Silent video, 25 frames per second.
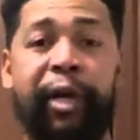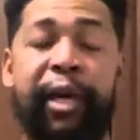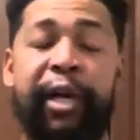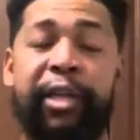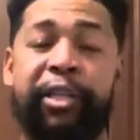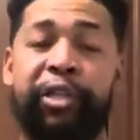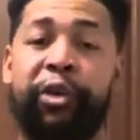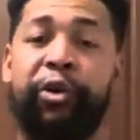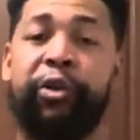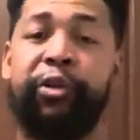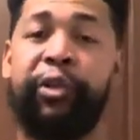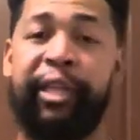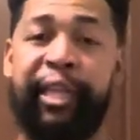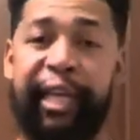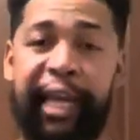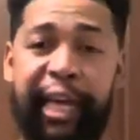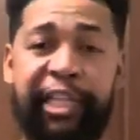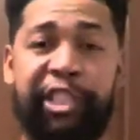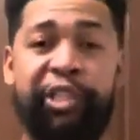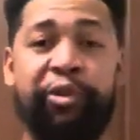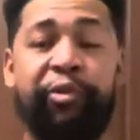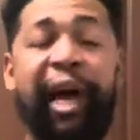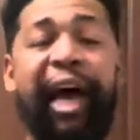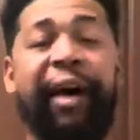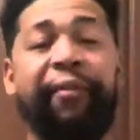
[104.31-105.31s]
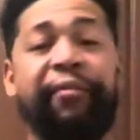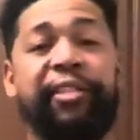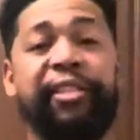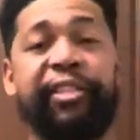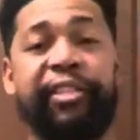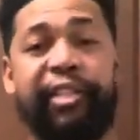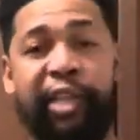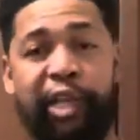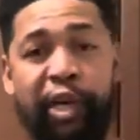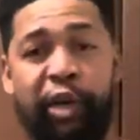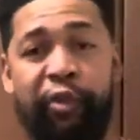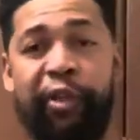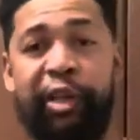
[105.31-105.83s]
So yes, you have a
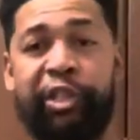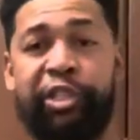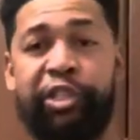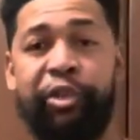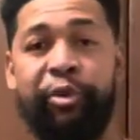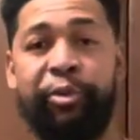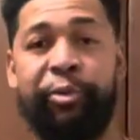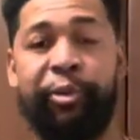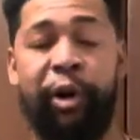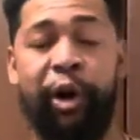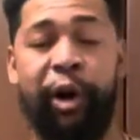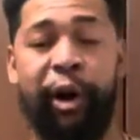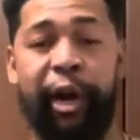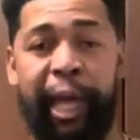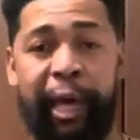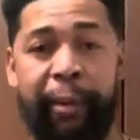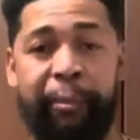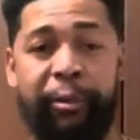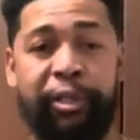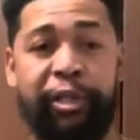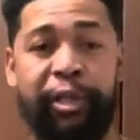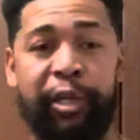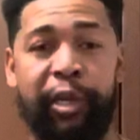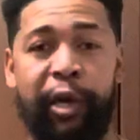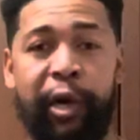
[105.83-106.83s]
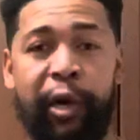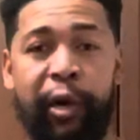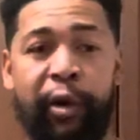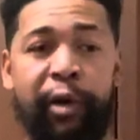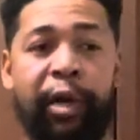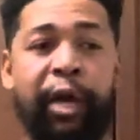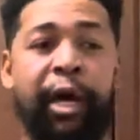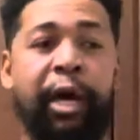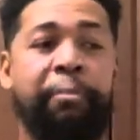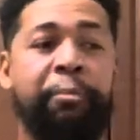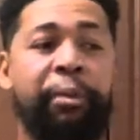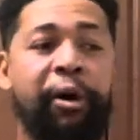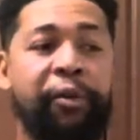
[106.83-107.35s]
skill that you are able to learn,
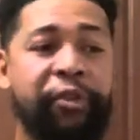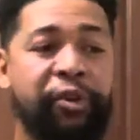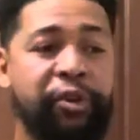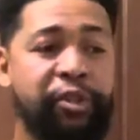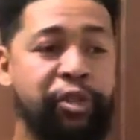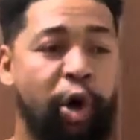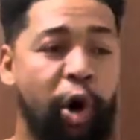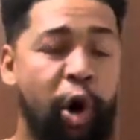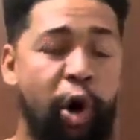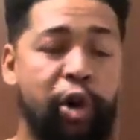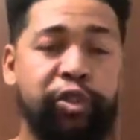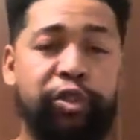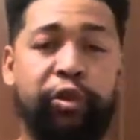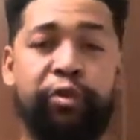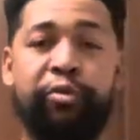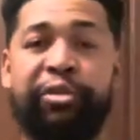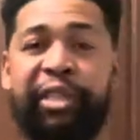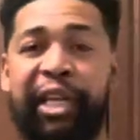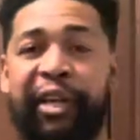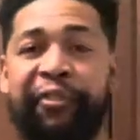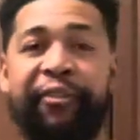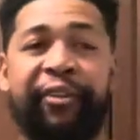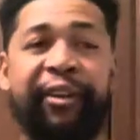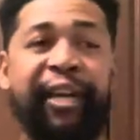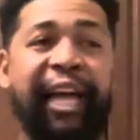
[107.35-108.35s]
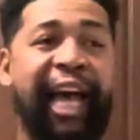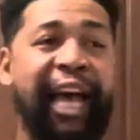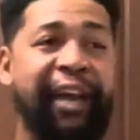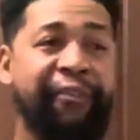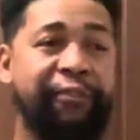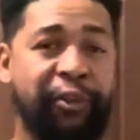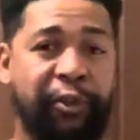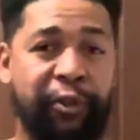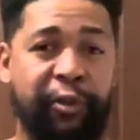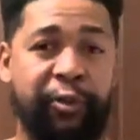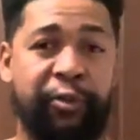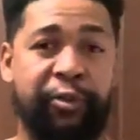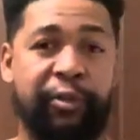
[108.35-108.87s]
but there's also different
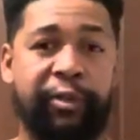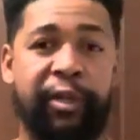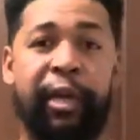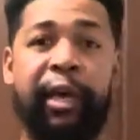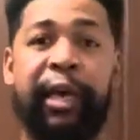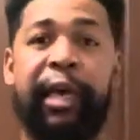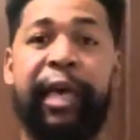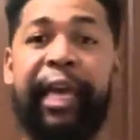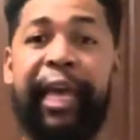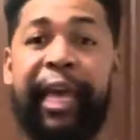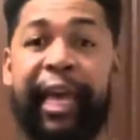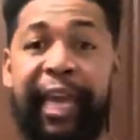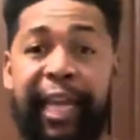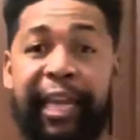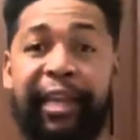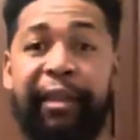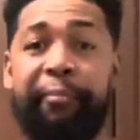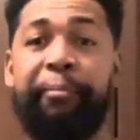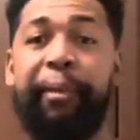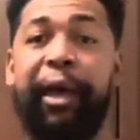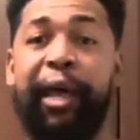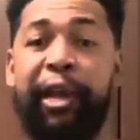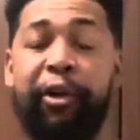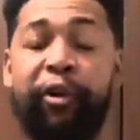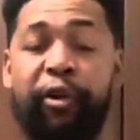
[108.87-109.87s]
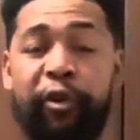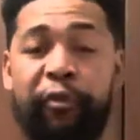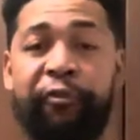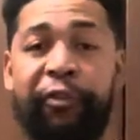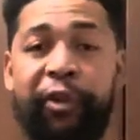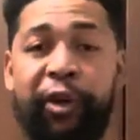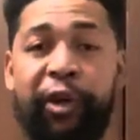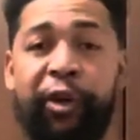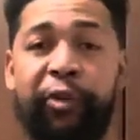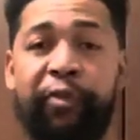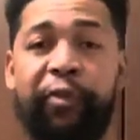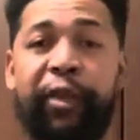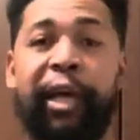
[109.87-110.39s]
avenues in the medical
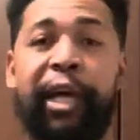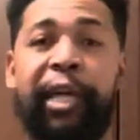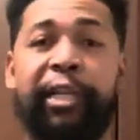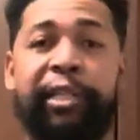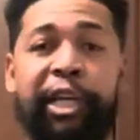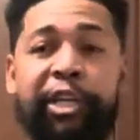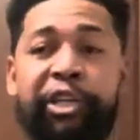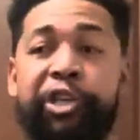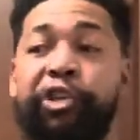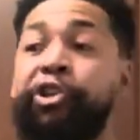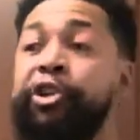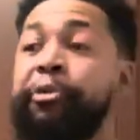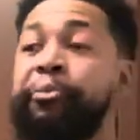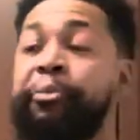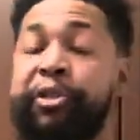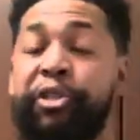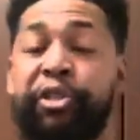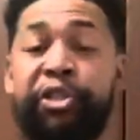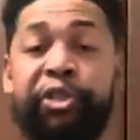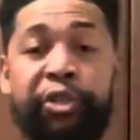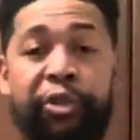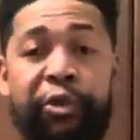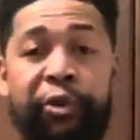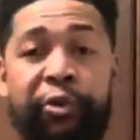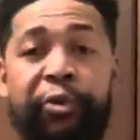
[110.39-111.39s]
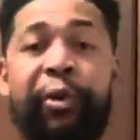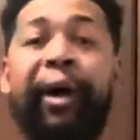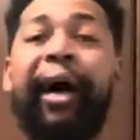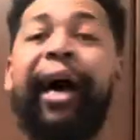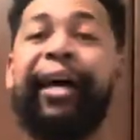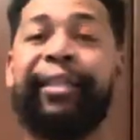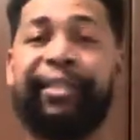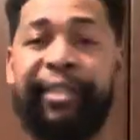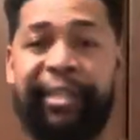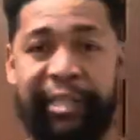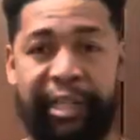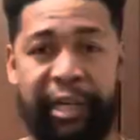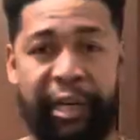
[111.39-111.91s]
field that you could pursue
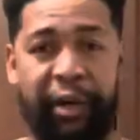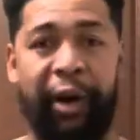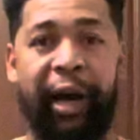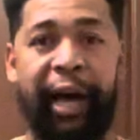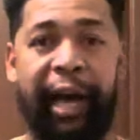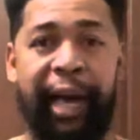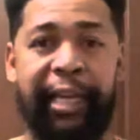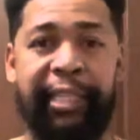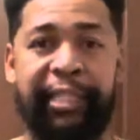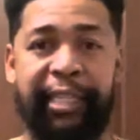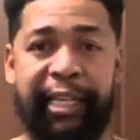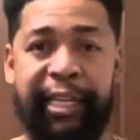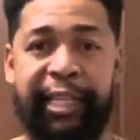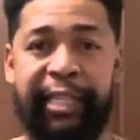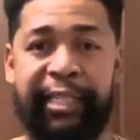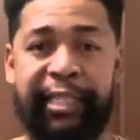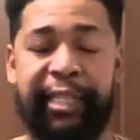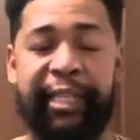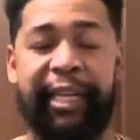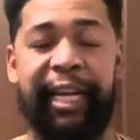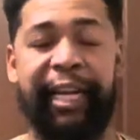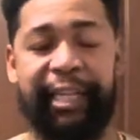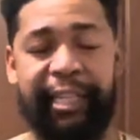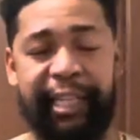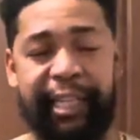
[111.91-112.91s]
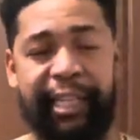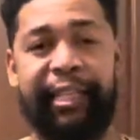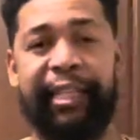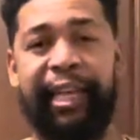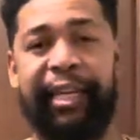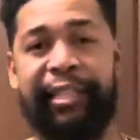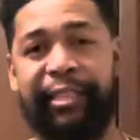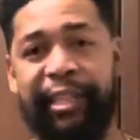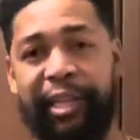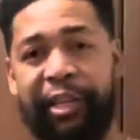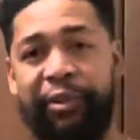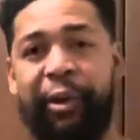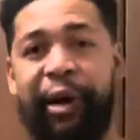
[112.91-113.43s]
as a dental hygienist. And I think that's
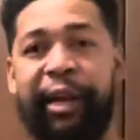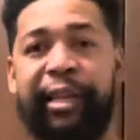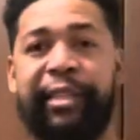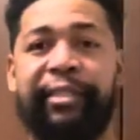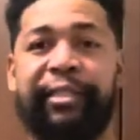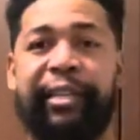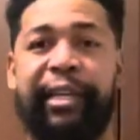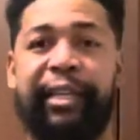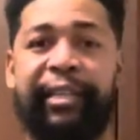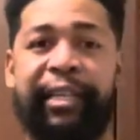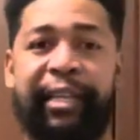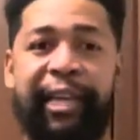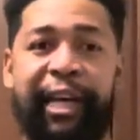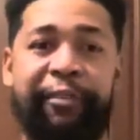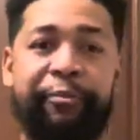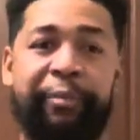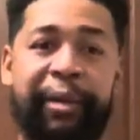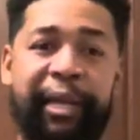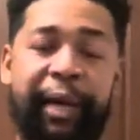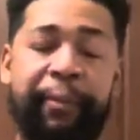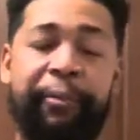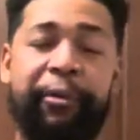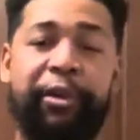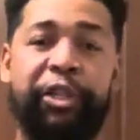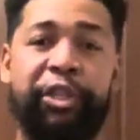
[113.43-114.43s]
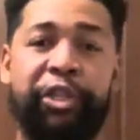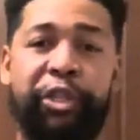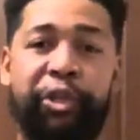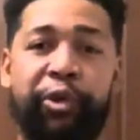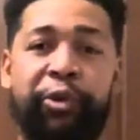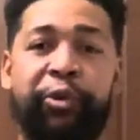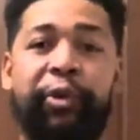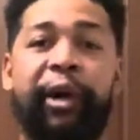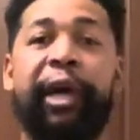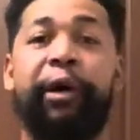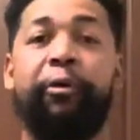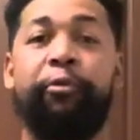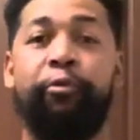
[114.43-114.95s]
the greatest thing that I've been able to
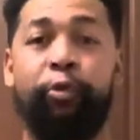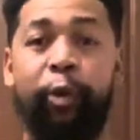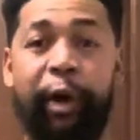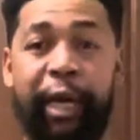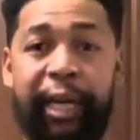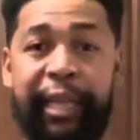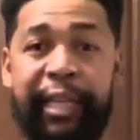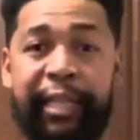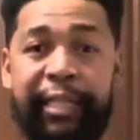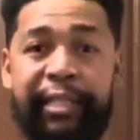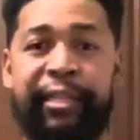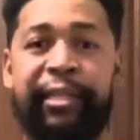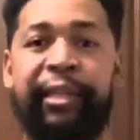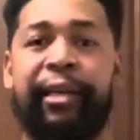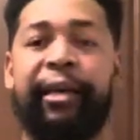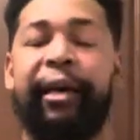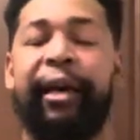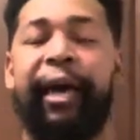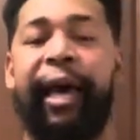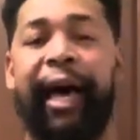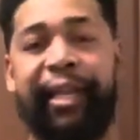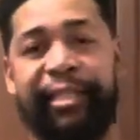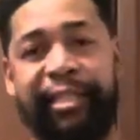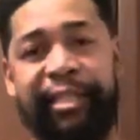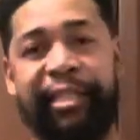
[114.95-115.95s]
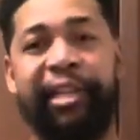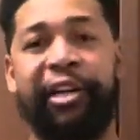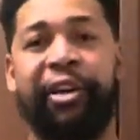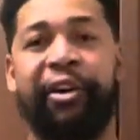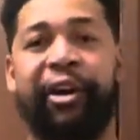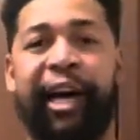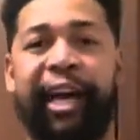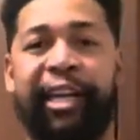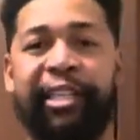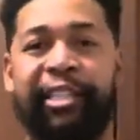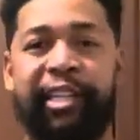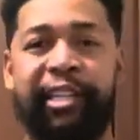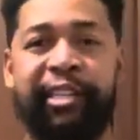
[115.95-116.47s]
do and witness as a dental
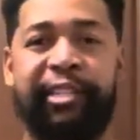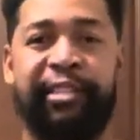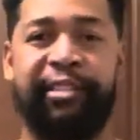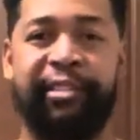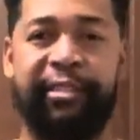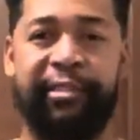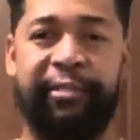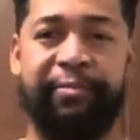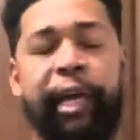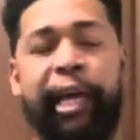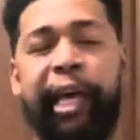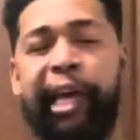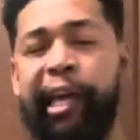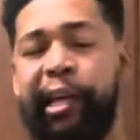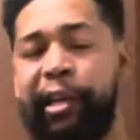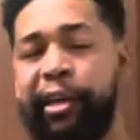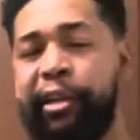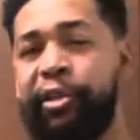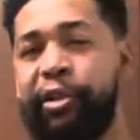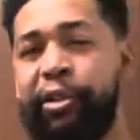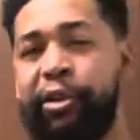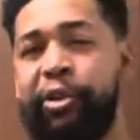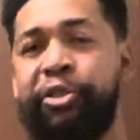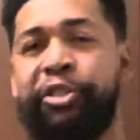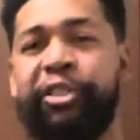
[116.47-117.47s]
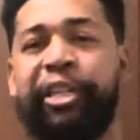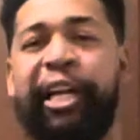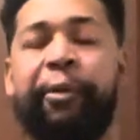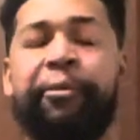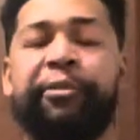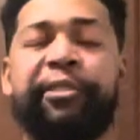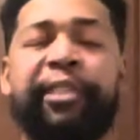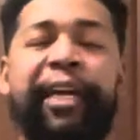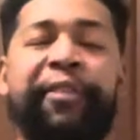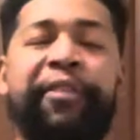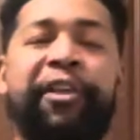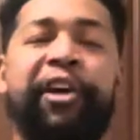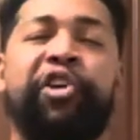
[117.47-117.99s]
hygienist. In conclusion, I would
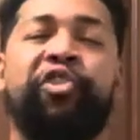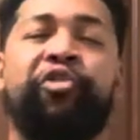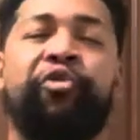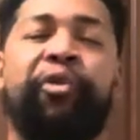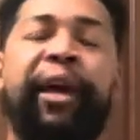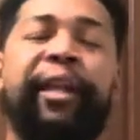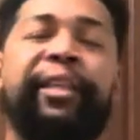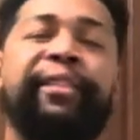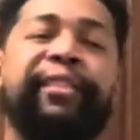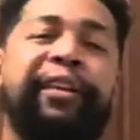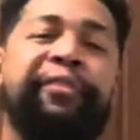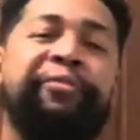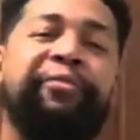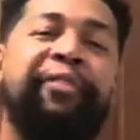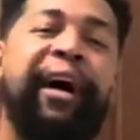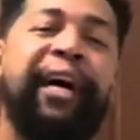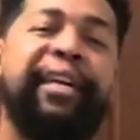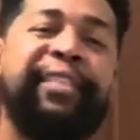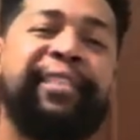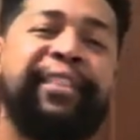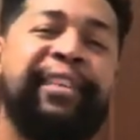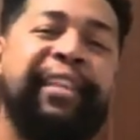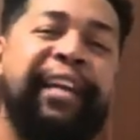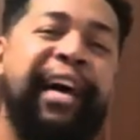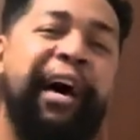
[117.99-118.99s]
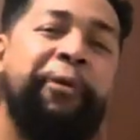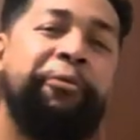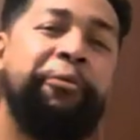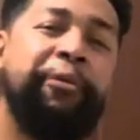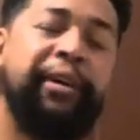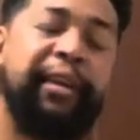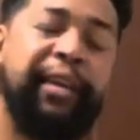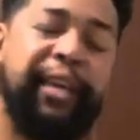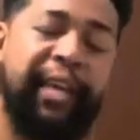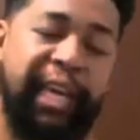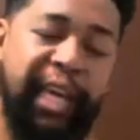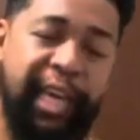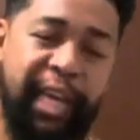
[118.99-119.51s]
say the greatest advice that I will
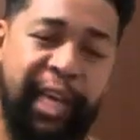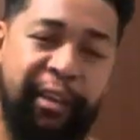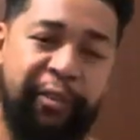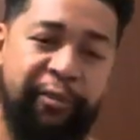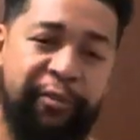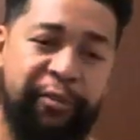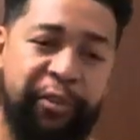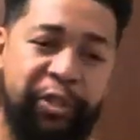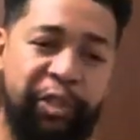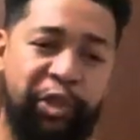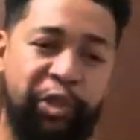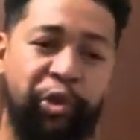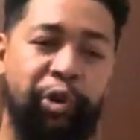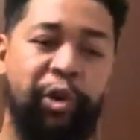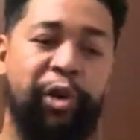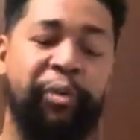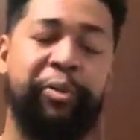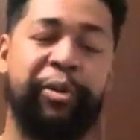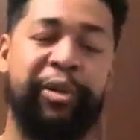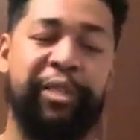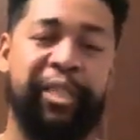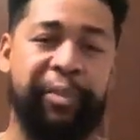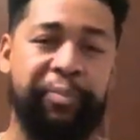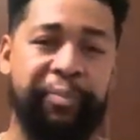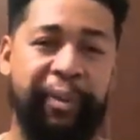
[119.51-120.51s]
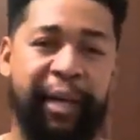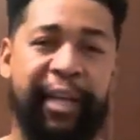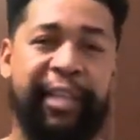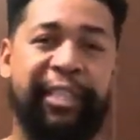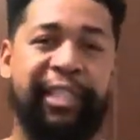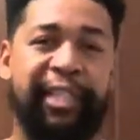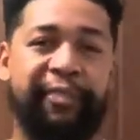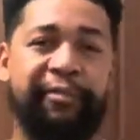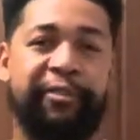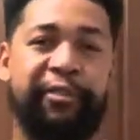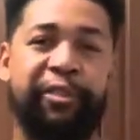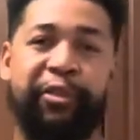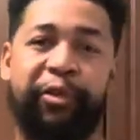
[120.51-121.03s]
give to a
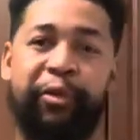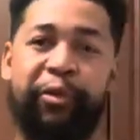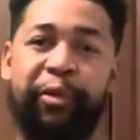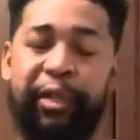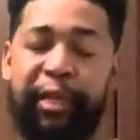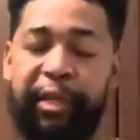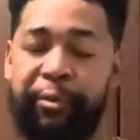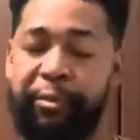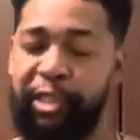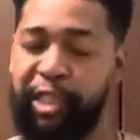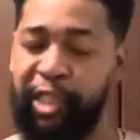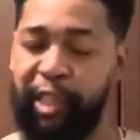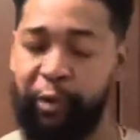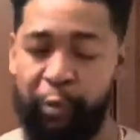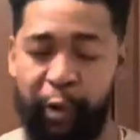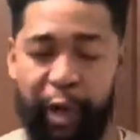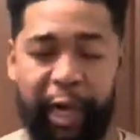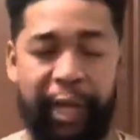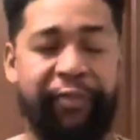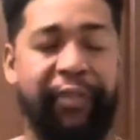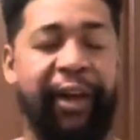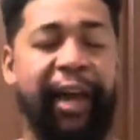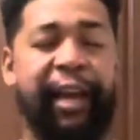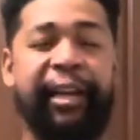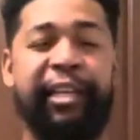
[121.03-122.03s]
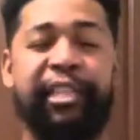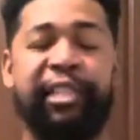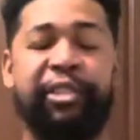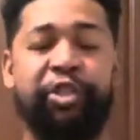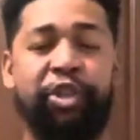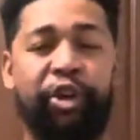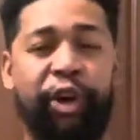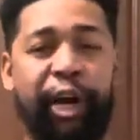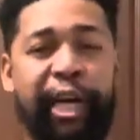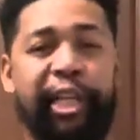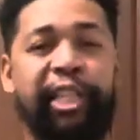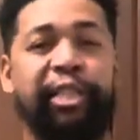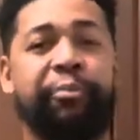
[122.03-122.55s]
prospective student, someone that is
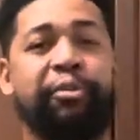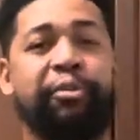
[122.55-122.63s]
trying to